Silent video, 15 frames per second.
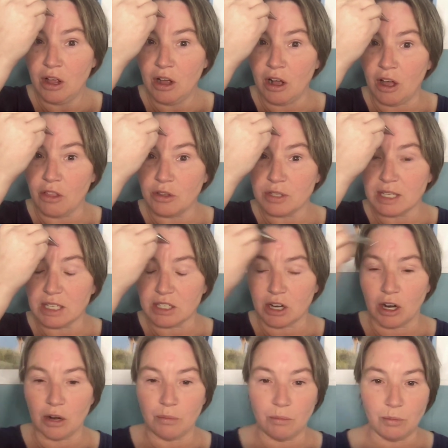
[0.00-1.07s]
all those things
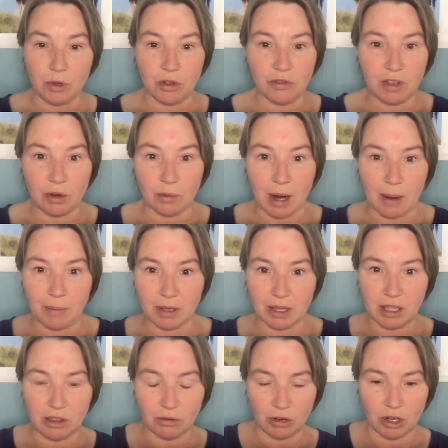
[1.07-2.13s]
aren't moving
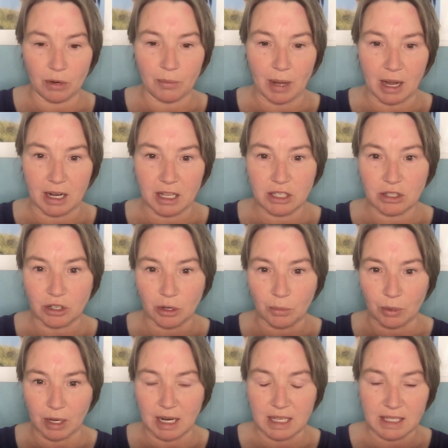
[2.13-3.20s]
rapidly through your body, so your
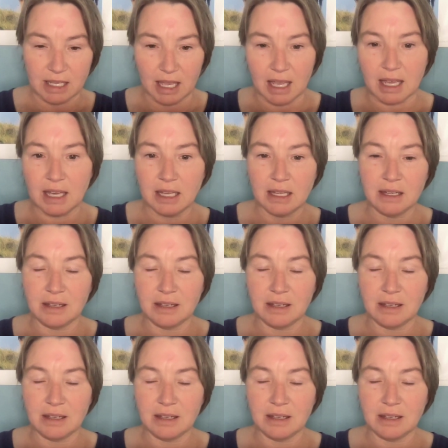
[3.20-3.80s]
brain's like